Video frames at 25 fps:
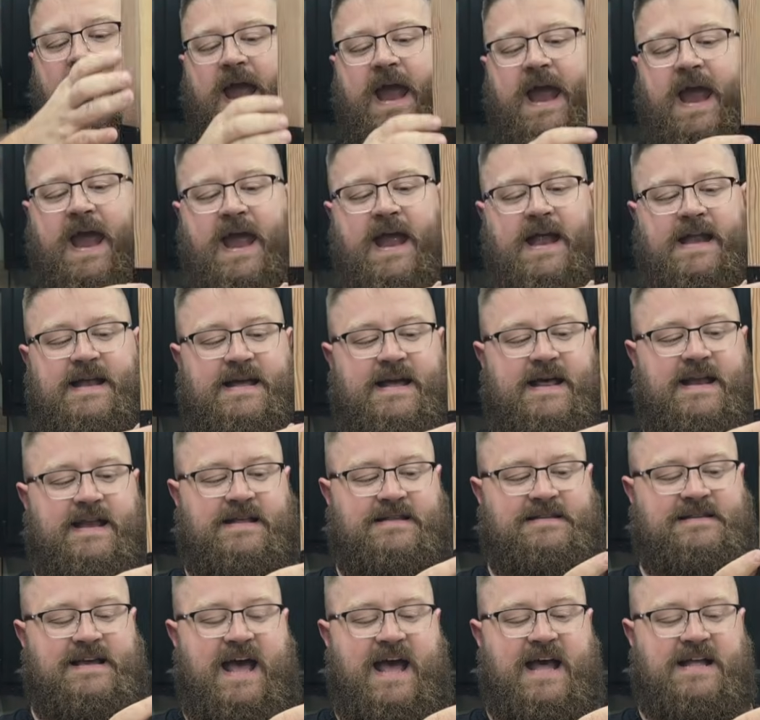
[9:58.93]
and it
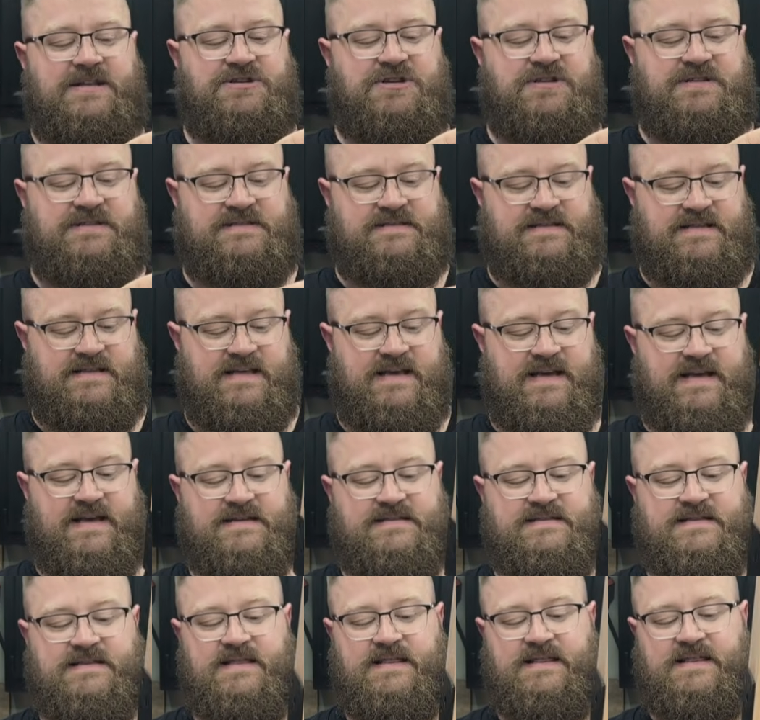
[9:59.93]
attaches to
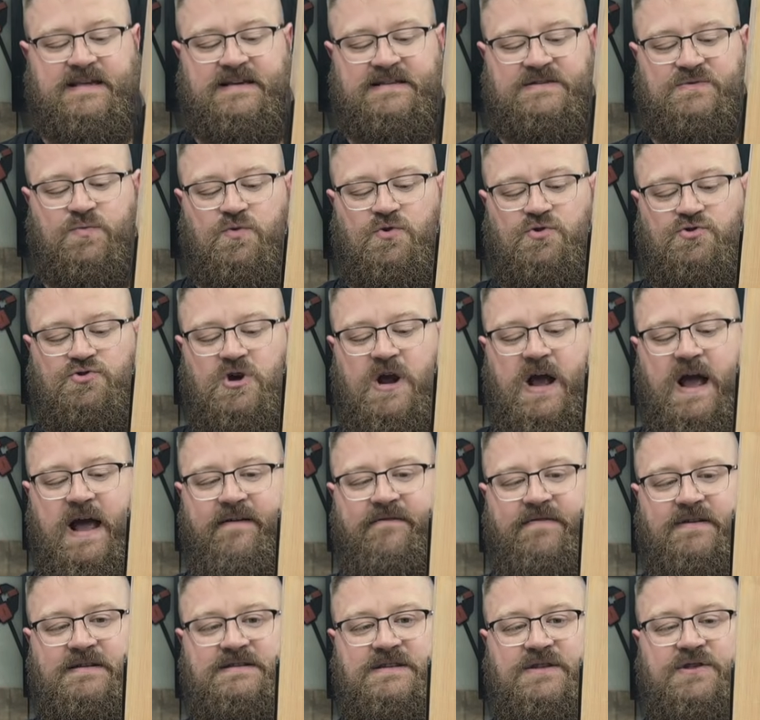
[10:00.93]
this. This will
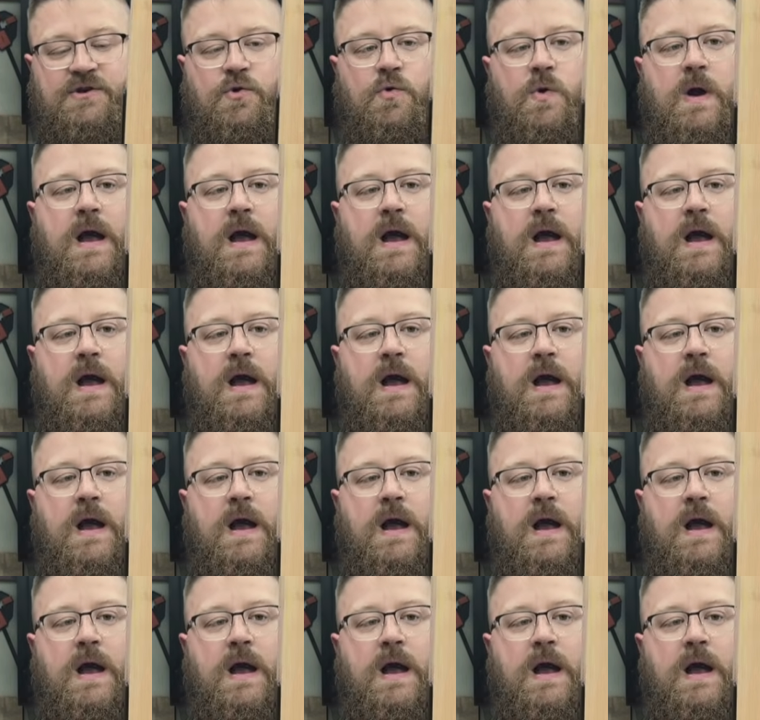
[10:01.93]
drive into the